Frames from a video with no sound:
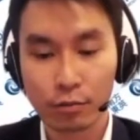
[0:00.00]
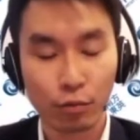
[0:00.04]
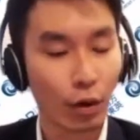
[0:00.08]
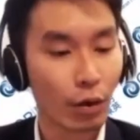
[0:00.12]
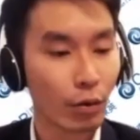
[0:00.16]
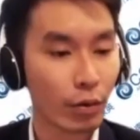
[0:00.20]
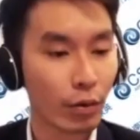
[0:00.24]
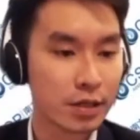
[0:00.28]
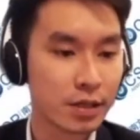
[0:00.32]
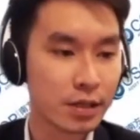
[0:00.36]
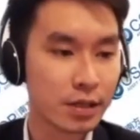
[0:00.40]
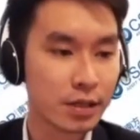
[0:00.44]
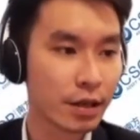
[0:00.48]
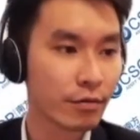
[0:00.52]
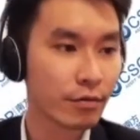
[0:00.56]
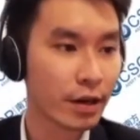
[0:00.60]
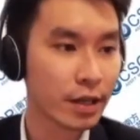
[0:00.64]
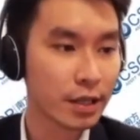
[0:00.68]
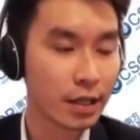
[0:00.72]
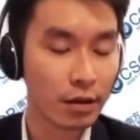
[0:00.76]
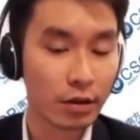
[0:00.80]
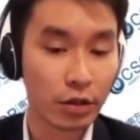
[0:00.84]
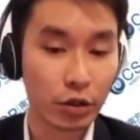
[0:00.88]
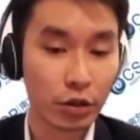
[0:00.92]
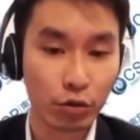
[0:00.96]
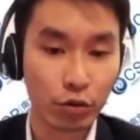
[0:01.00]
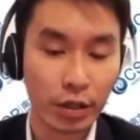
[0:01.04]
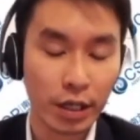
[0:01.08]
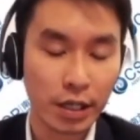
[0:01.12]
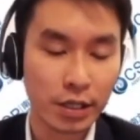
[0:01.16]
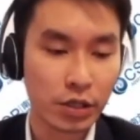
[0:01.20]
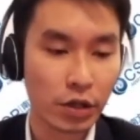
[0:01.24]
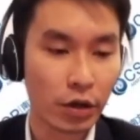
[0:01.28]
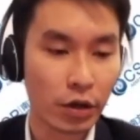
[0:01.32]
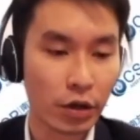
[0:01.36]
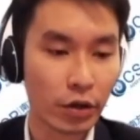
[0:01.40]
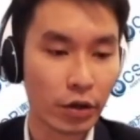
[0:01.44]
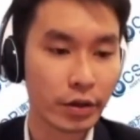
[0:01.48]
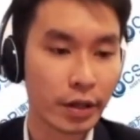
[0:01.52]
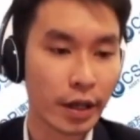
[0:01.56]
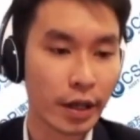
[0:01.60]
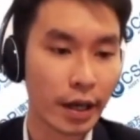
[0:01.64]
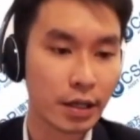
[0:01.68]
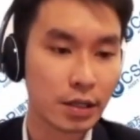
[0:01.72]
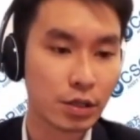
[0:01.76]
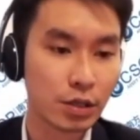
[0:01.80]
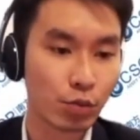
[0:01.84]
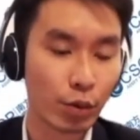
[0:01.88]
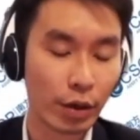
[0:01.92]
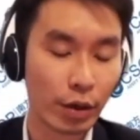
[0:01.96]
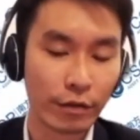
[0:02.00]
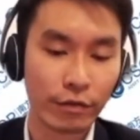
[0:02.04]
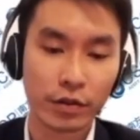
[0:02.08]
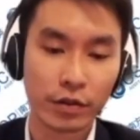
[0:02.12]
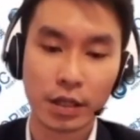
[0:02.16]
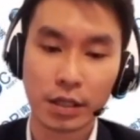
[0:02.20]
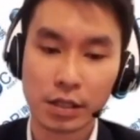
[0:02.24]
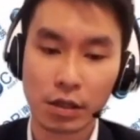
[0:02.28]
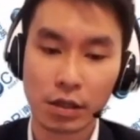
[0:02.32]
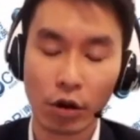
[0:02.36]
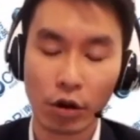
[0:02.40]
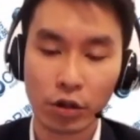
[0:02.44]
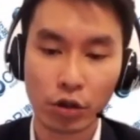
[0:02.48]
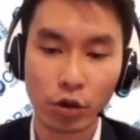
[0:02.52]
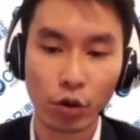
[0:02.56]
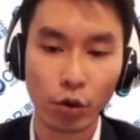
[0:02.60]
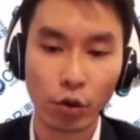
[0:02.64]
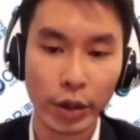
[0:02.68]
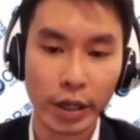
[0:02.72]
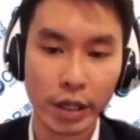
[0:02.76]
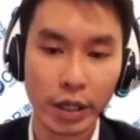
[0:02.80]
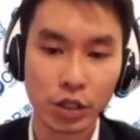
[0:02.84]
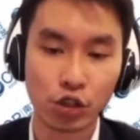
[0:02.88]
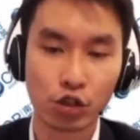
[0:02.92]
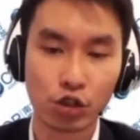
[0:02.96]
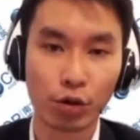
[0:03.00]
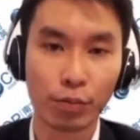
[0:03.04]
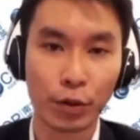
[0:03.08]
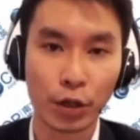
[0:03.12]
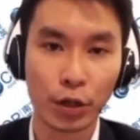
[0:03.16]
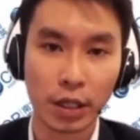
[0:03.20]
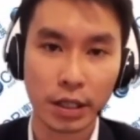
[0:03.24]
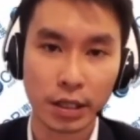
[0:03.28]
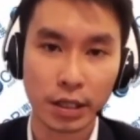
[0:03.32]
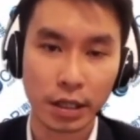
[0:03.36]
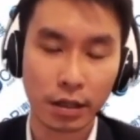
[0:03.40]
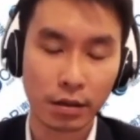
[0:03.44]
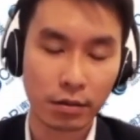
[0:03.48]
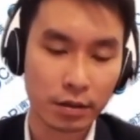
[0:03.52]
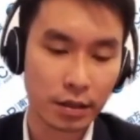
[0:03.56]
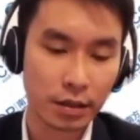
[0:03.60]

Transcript: what we are seeing right now in today's context with these ongoing geopolitical